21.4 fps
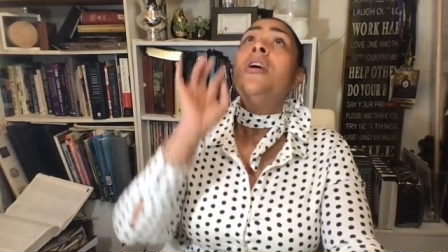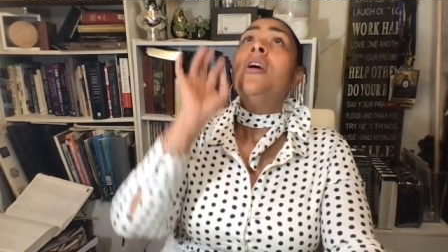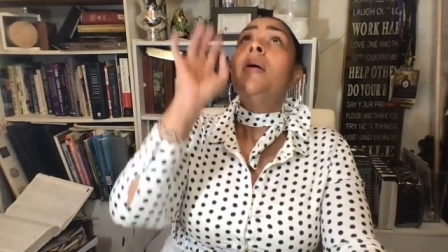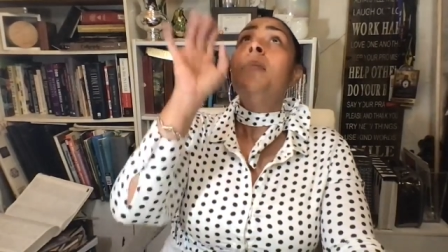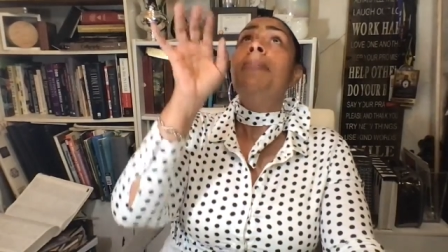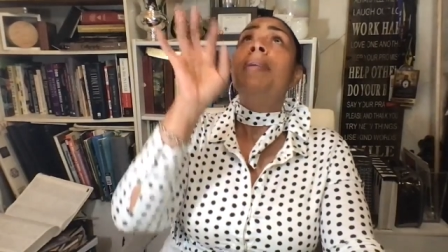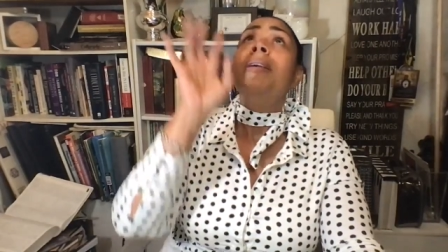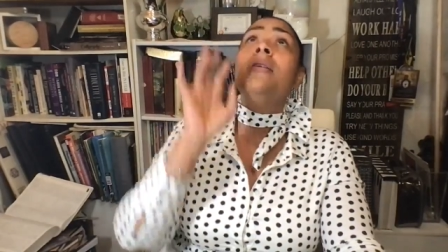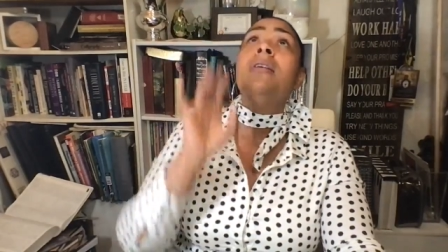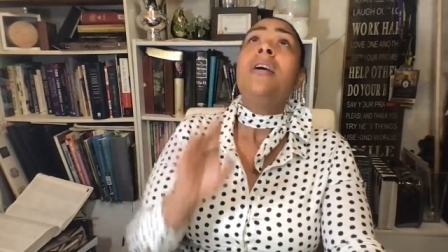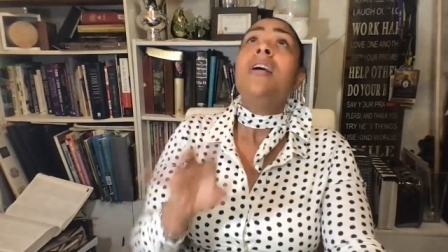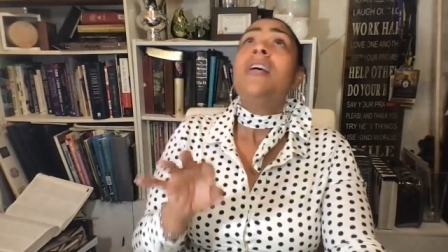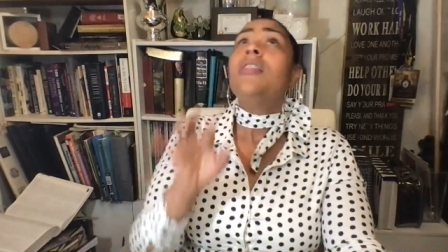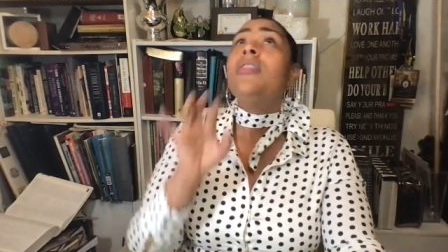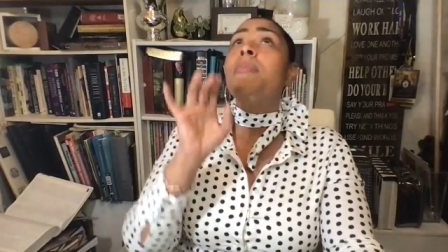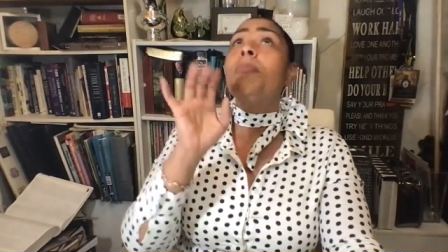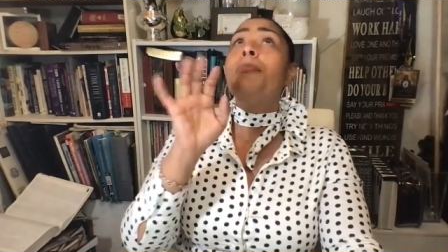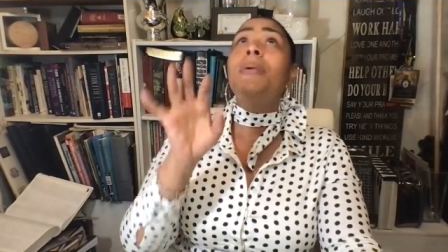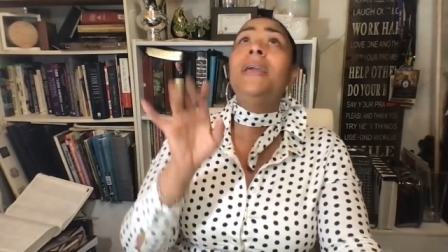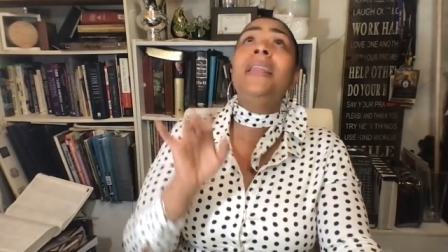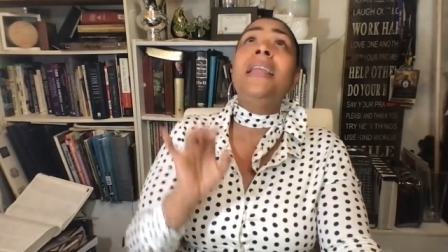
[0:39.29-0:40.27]
Be,
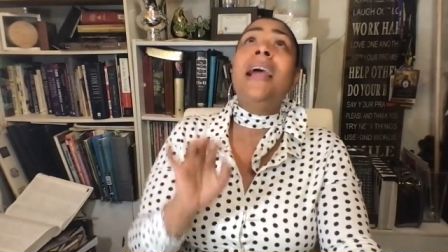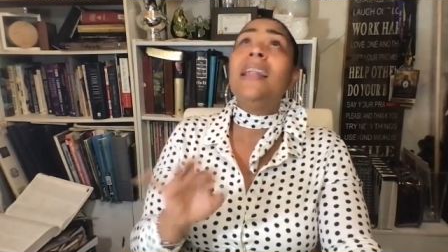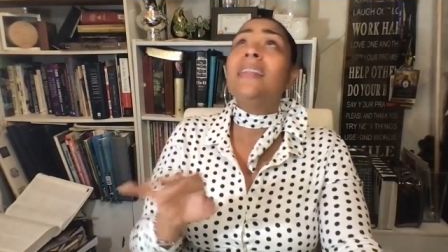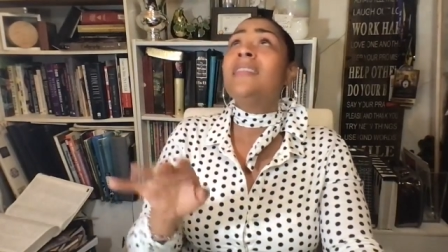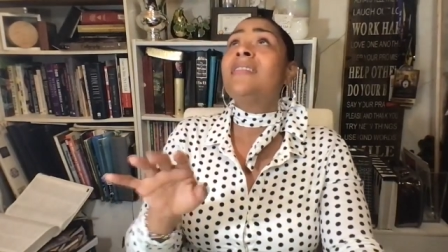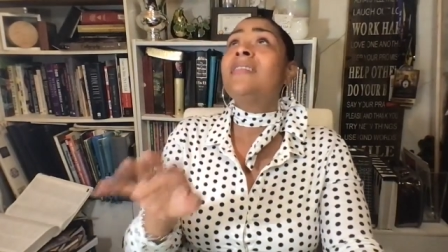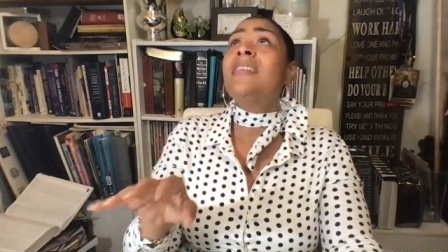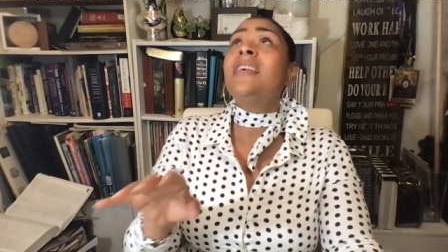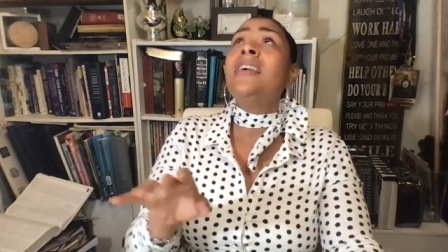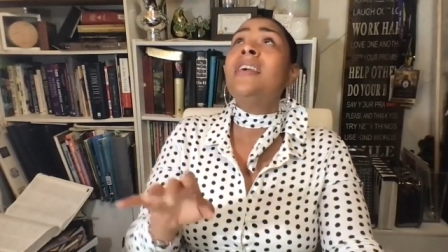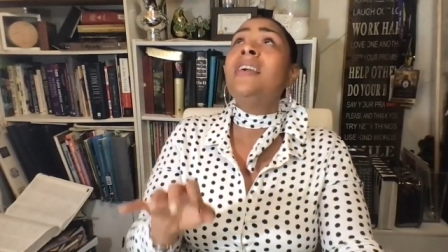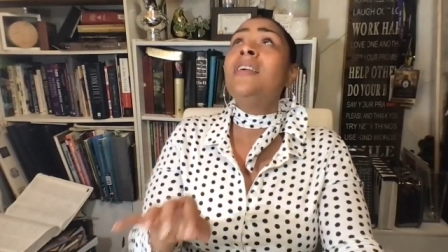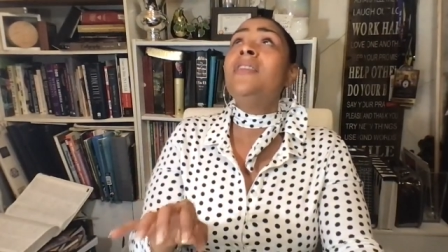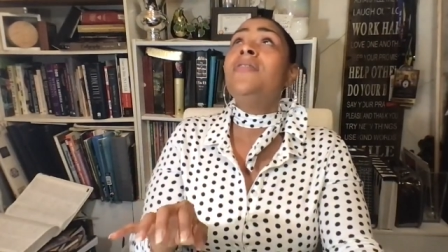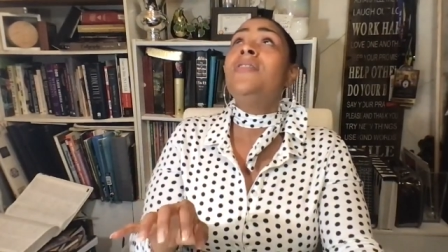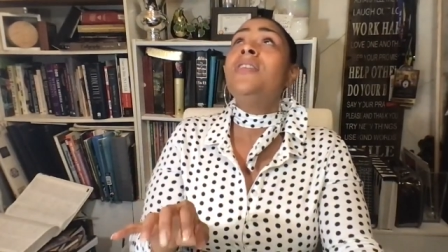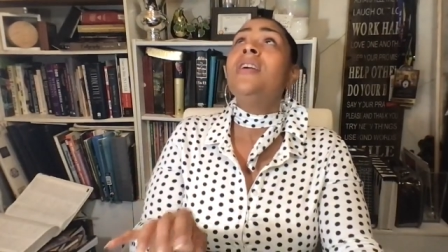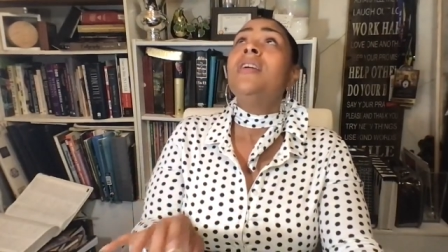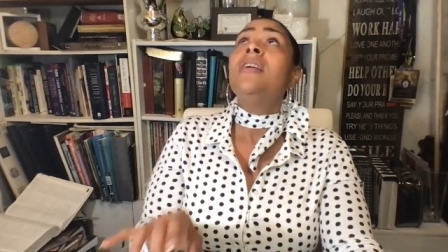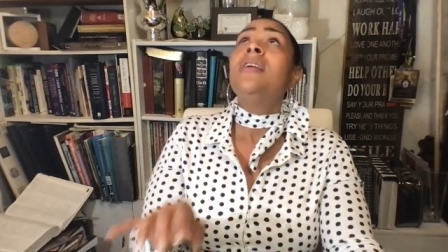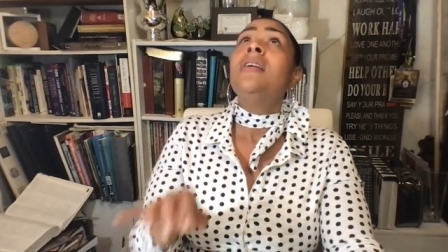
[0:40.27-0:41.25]
be not deceived.
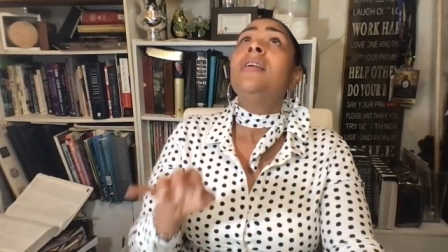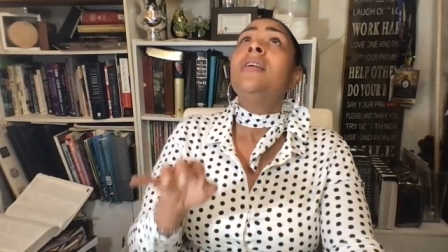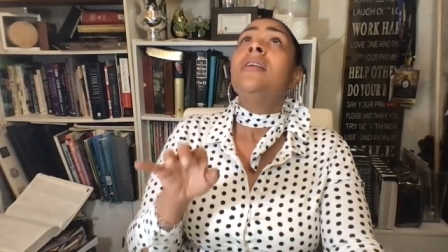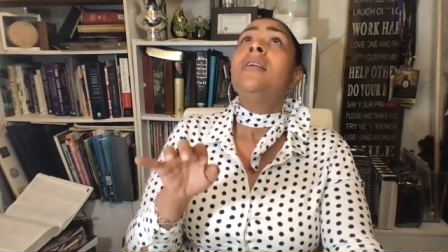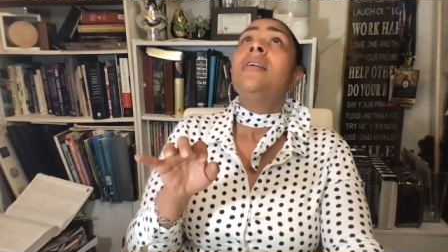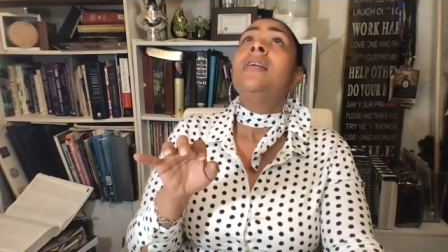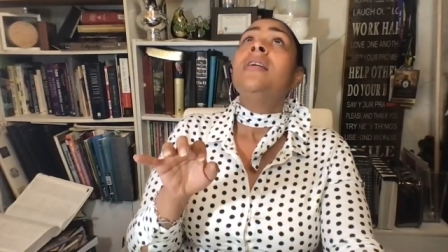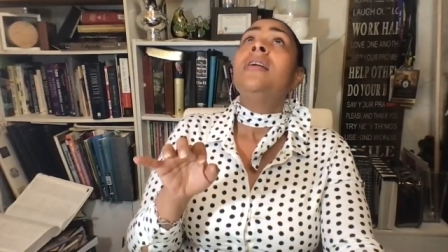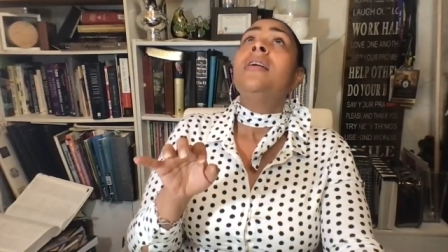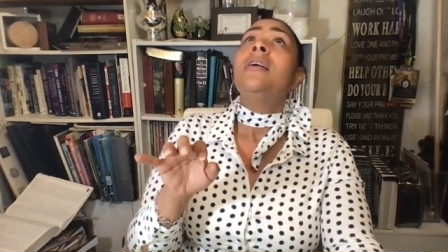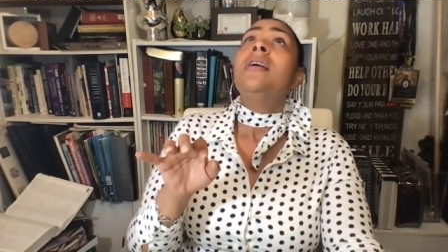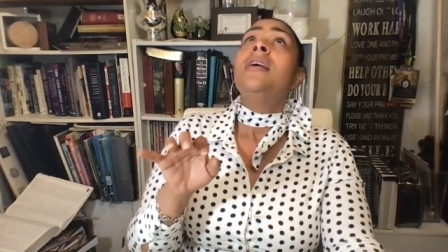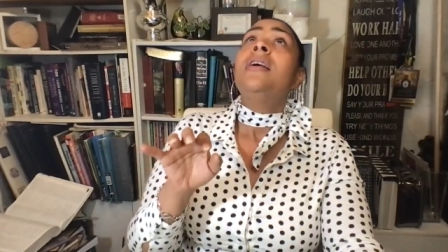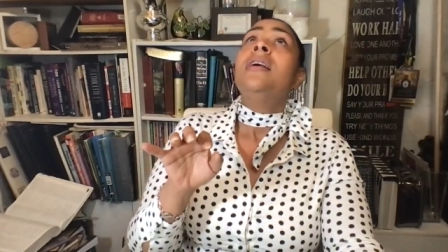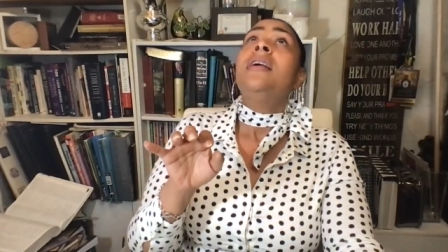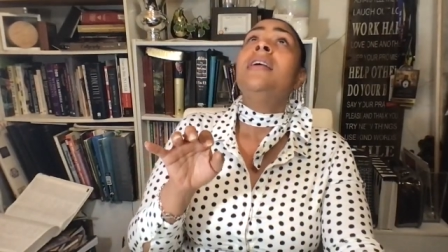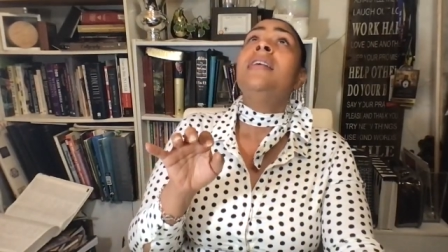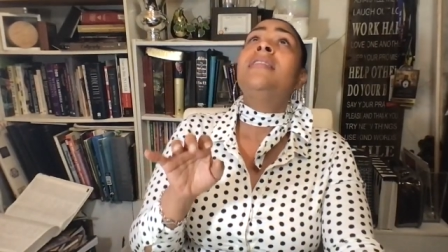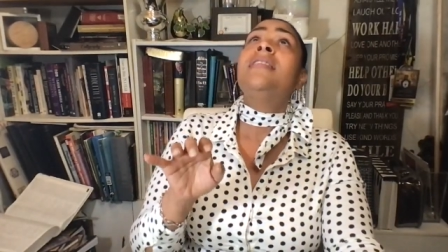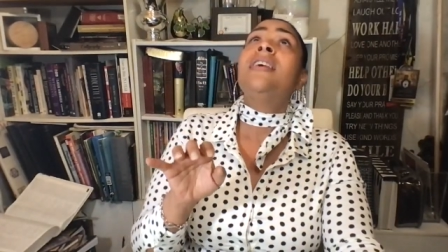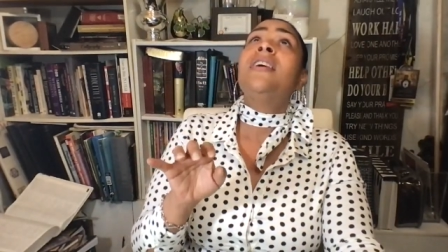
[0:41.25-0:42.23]

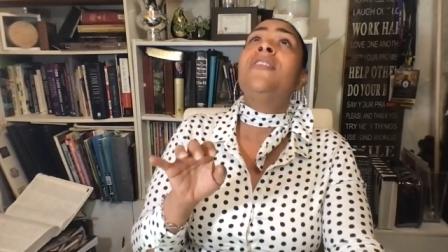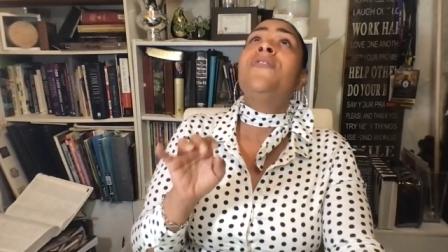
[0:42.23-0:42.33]
He said,